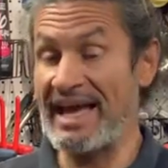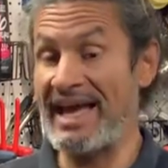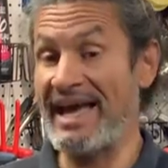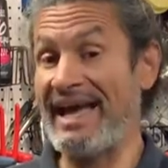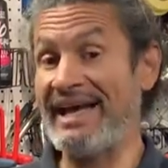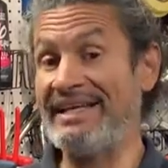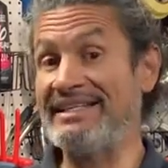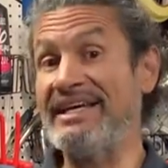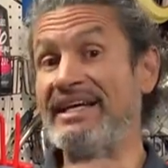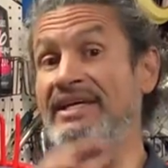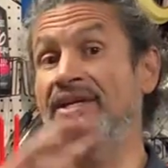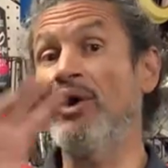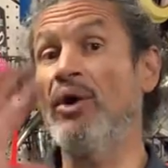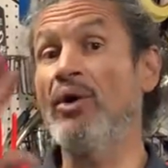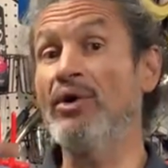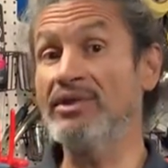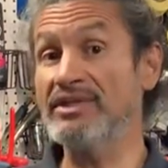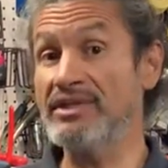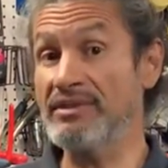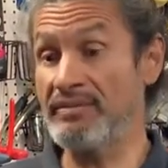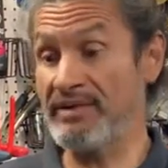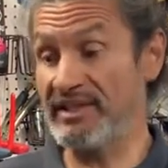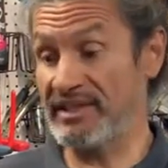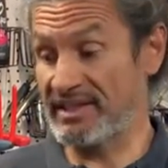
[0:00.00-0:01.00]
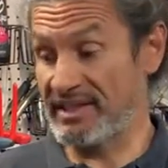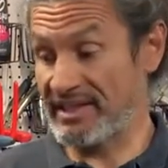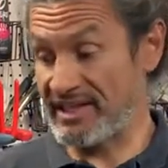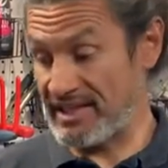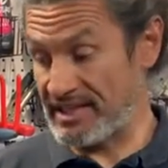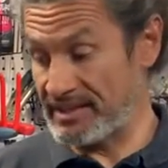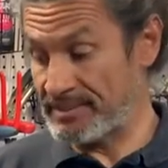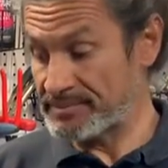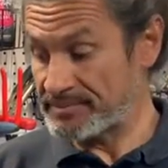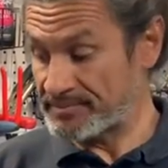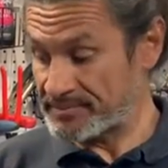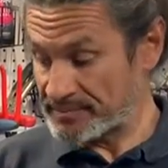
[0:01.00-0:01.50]
And then
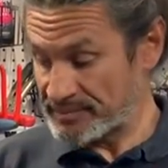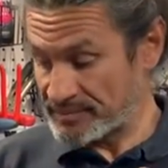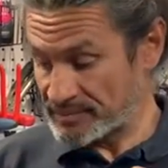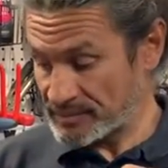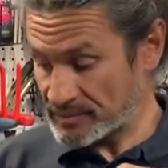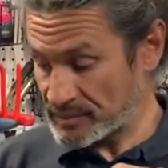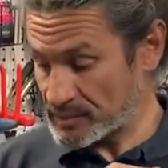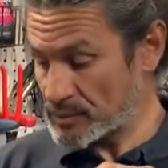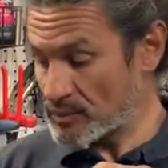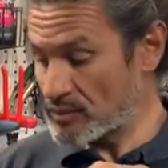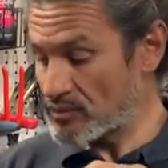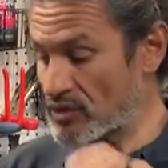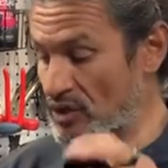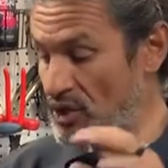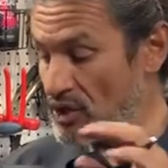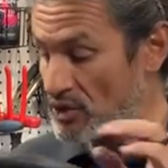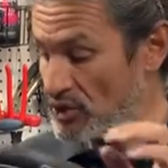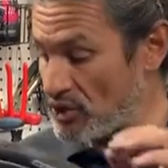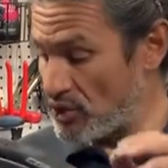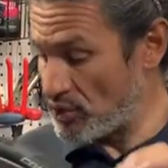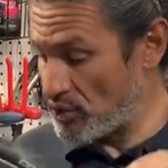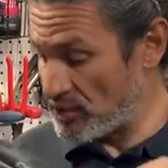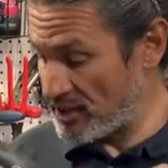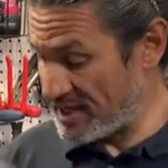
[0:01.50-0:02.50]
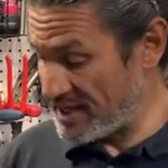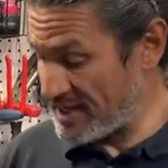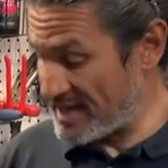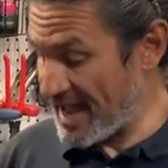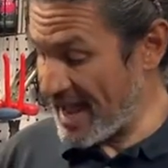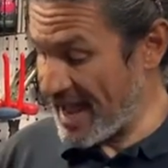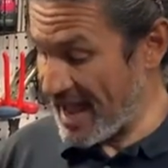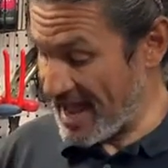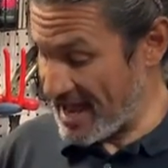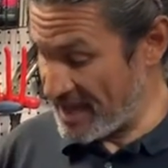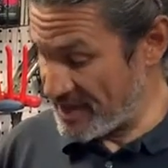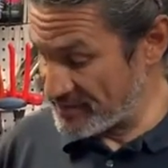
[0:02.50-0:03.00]
ultimately, you can
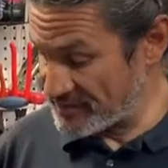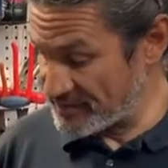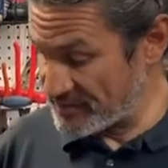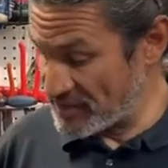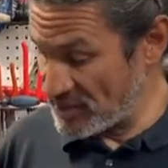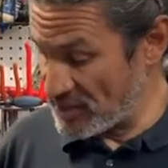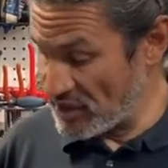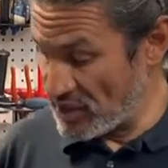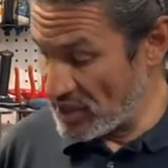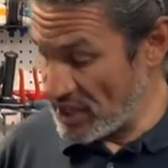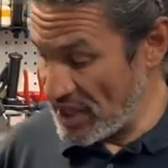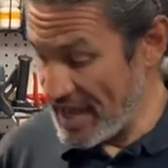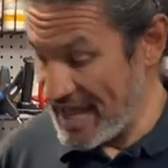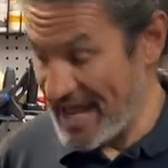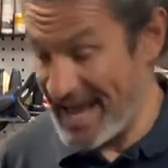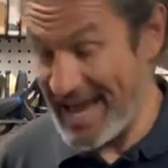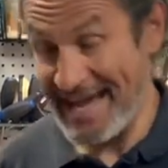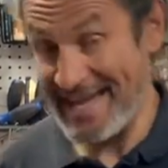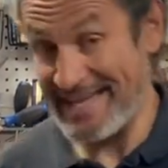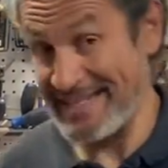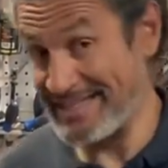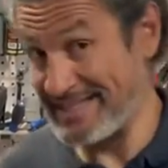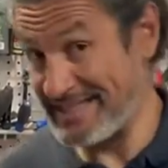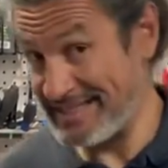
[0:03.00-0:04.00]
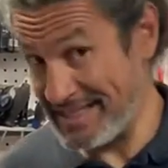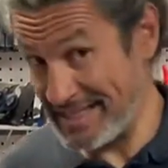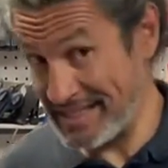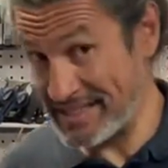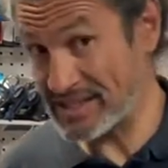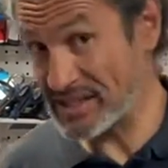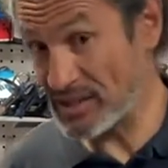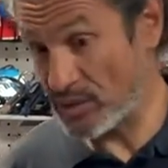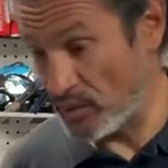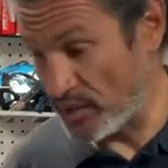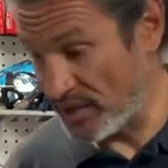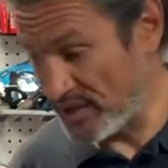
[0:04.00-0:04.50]
have a
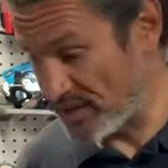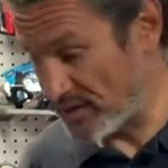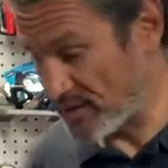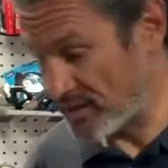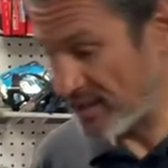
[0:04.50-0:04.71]
disc wheel.